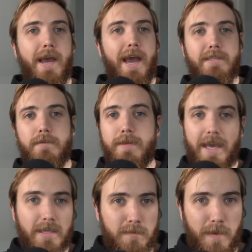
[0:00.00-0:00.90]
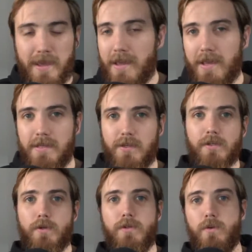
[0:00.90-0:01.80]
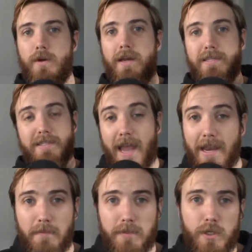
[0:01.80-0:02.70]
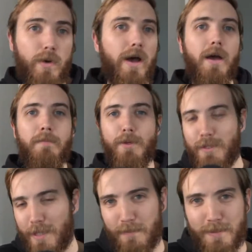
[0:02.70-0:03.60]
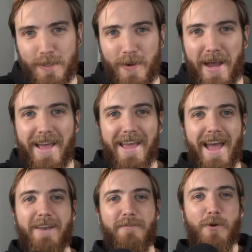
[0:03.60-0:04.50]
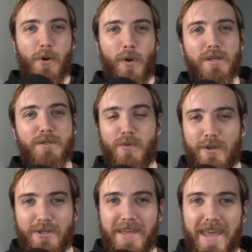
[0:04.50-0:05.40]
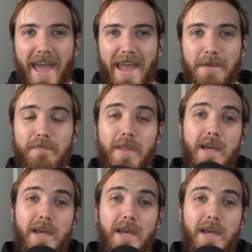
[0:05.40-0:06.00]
had some guest speakers, got to do a stadium tour, a museum tour, and of course, watch the game.